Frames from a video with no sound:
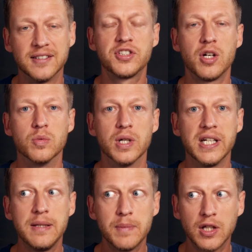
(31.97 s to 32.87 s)
So
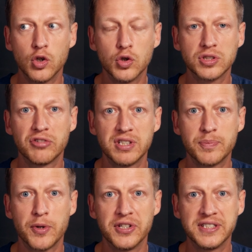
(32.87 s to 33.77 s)
an email
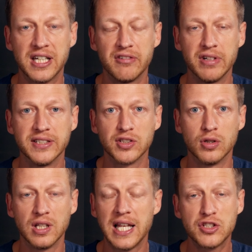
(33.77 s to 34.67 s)
autoresponder series,
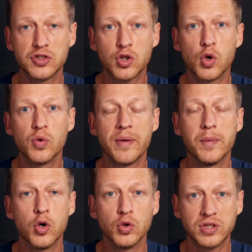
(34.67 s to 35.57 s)
or let's just call
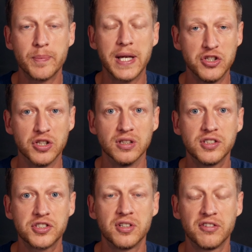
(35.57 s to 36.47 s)
them
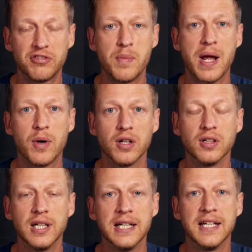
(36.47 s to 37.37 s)
automations from now on.